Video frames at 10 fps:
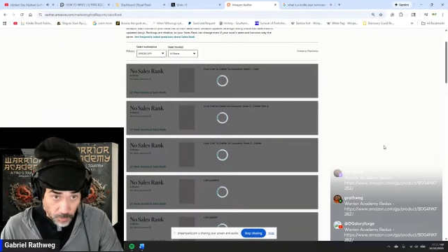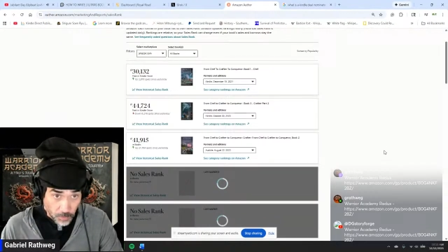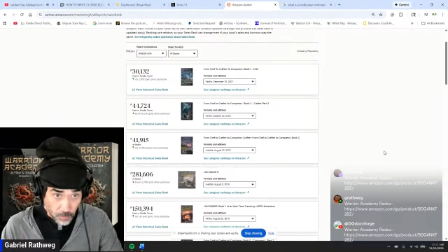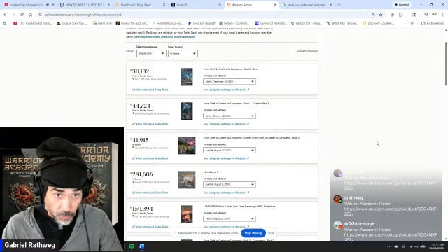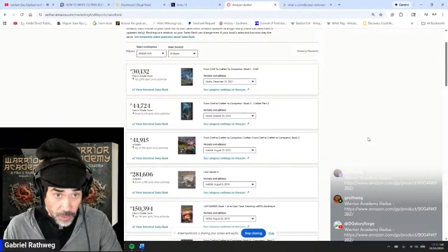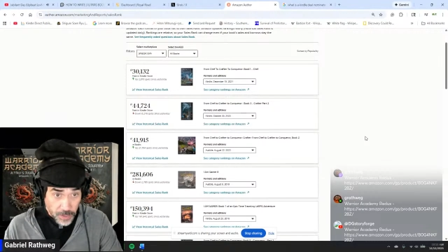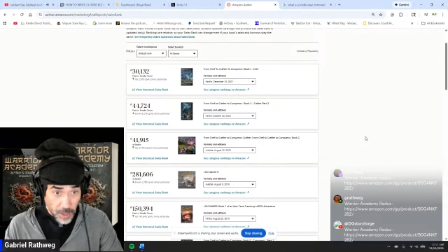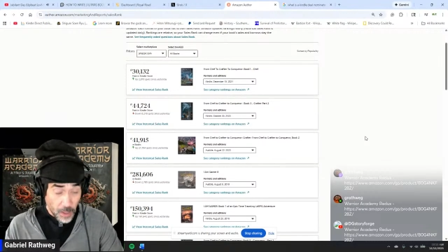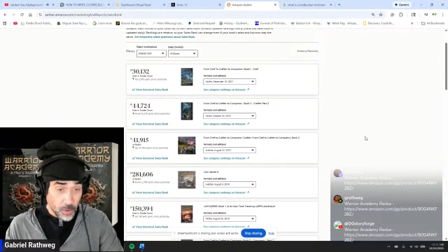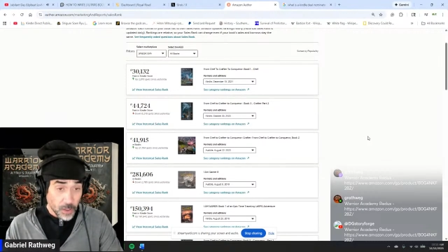Right
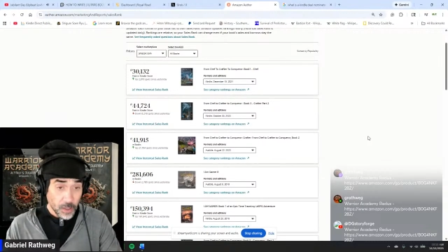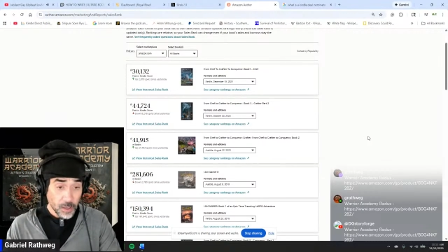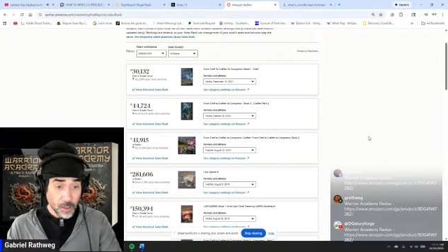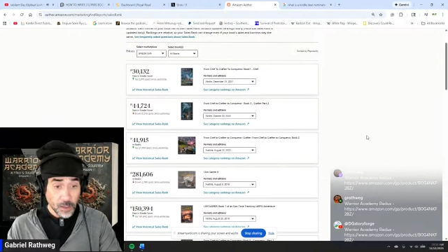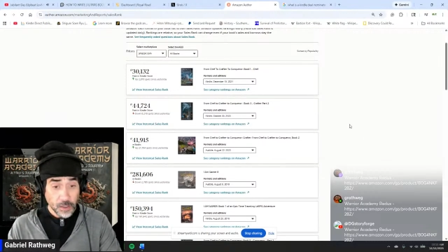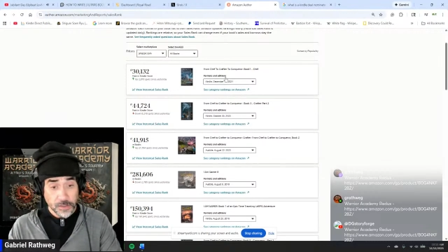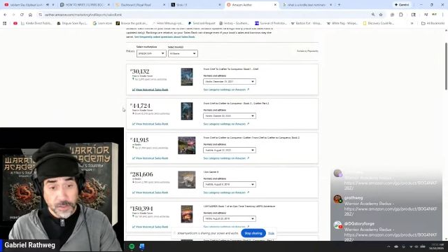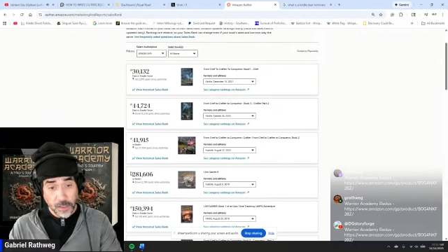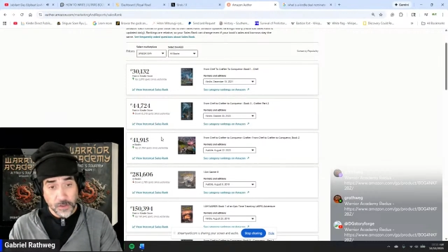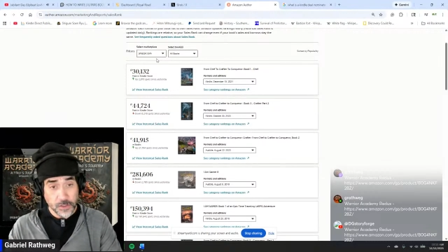now,
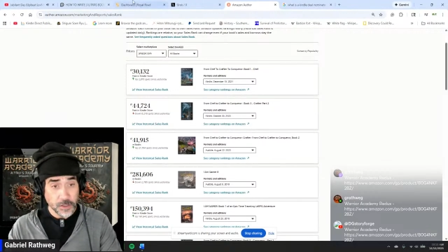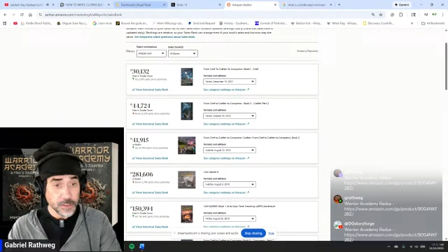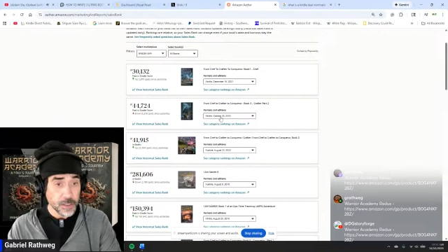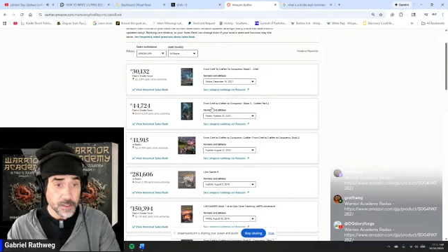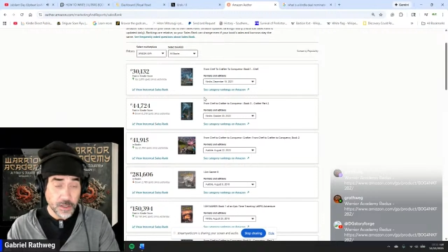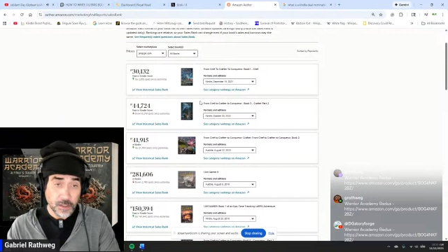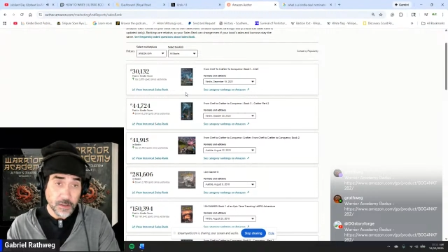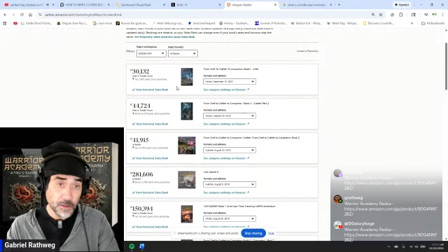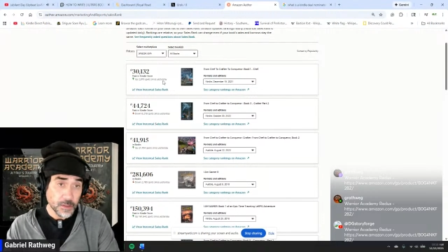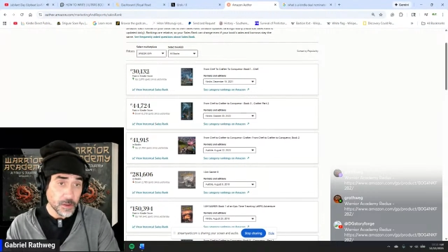sales are decent.
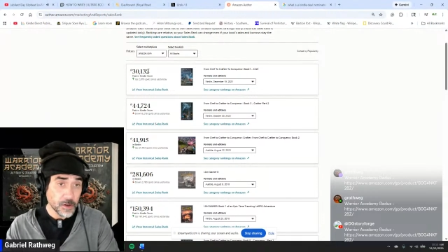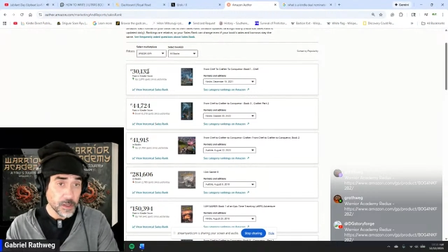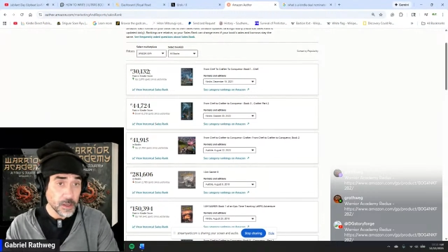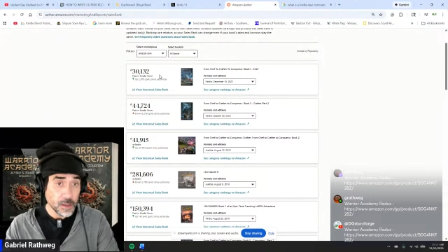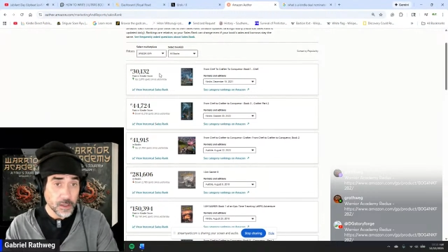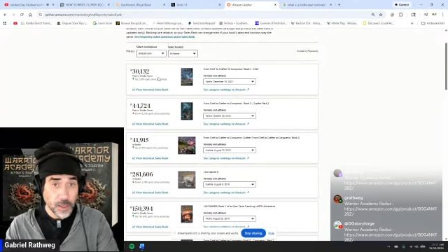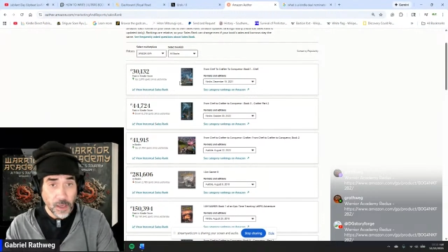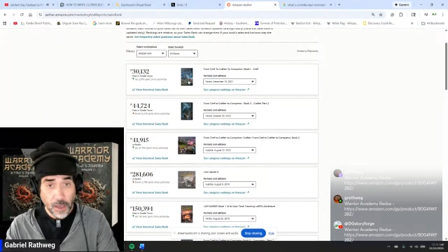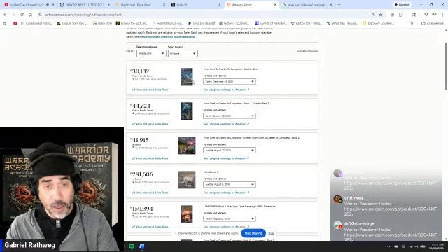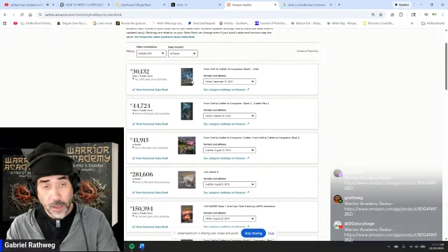
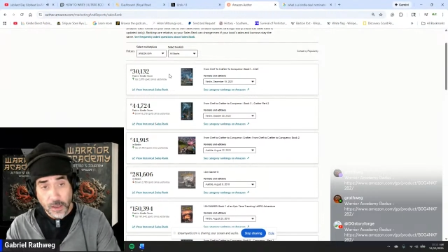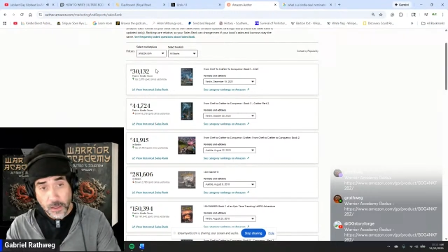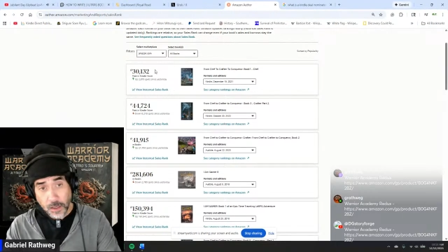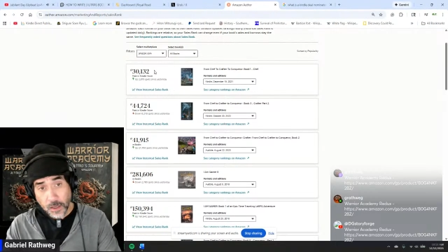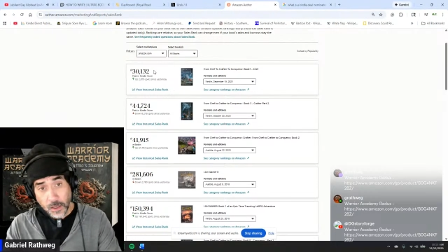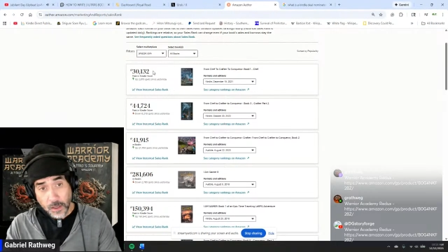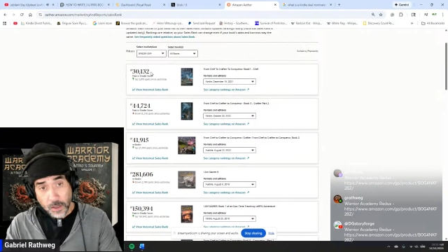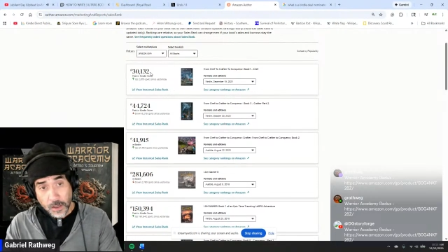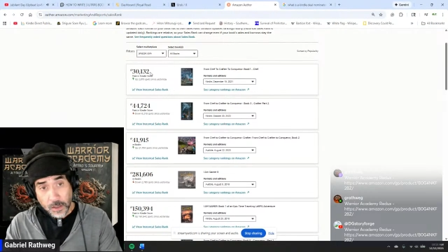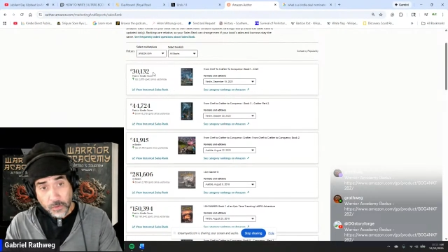30K
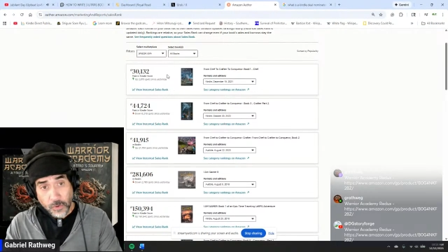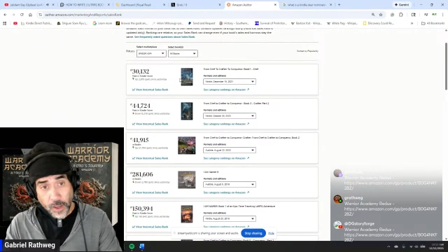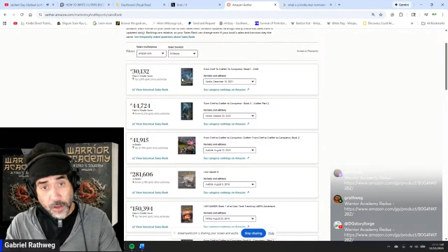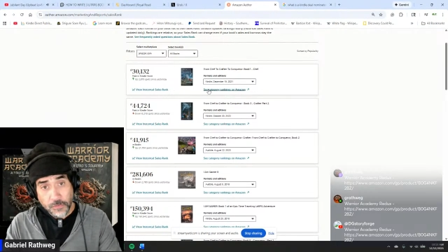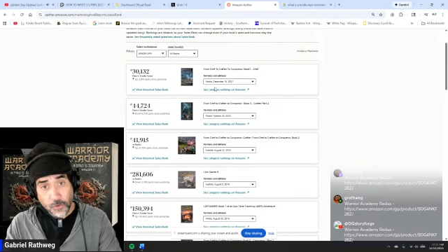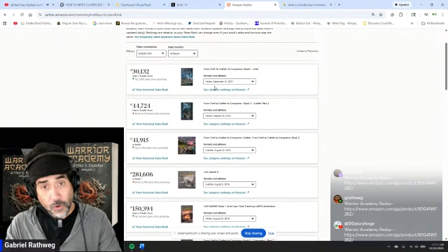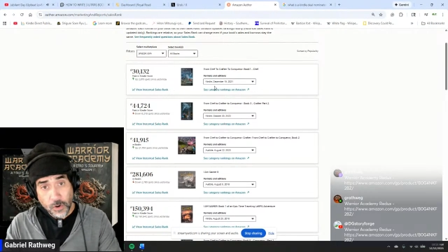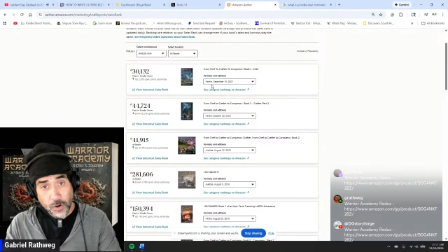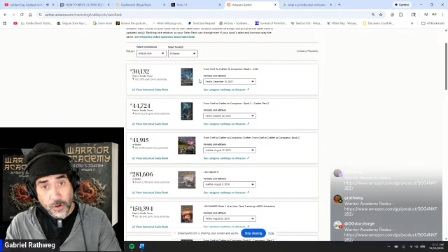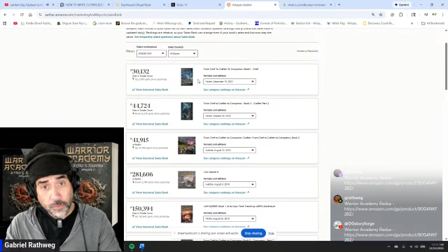rank
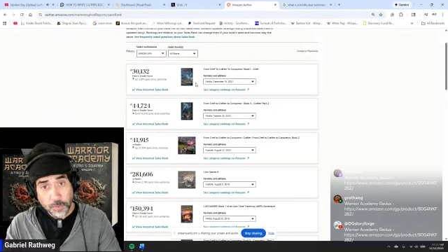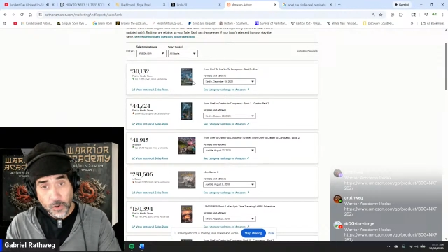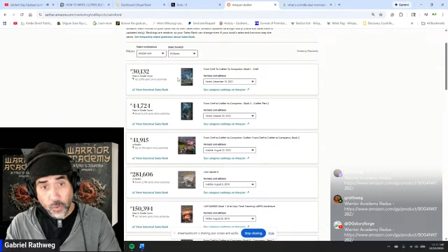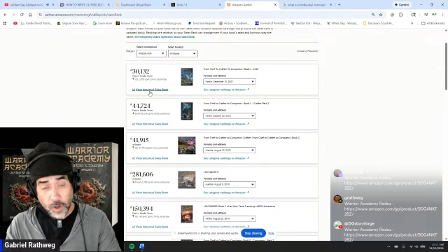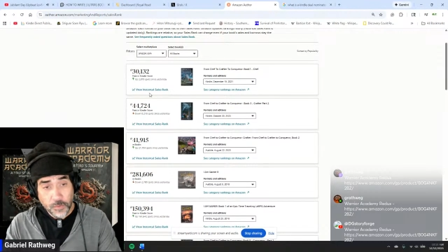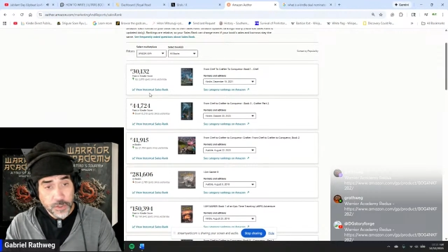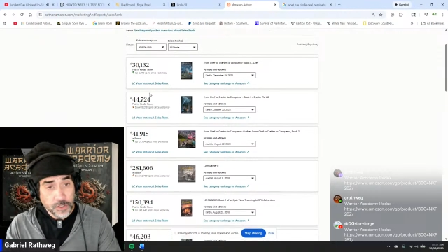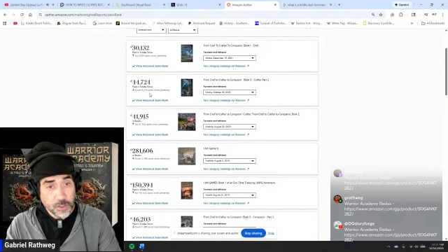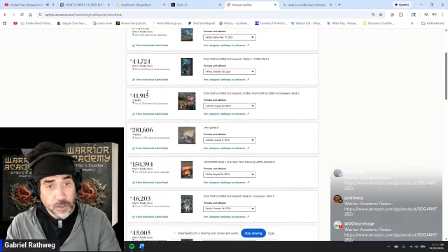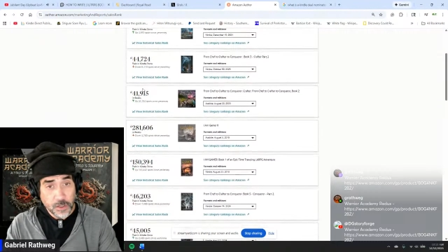for book 1, which is
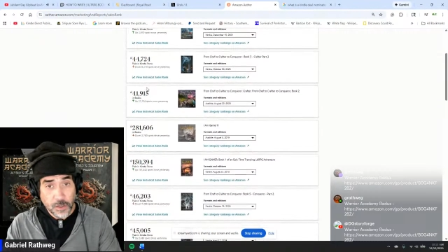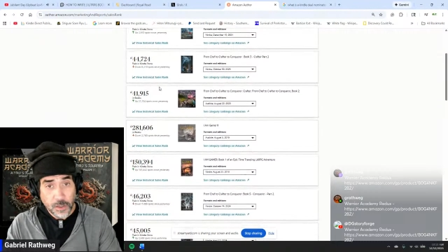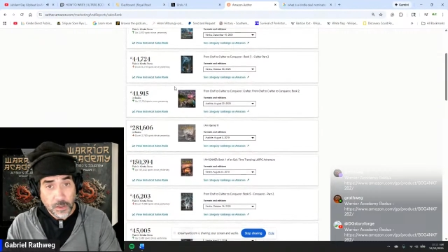good.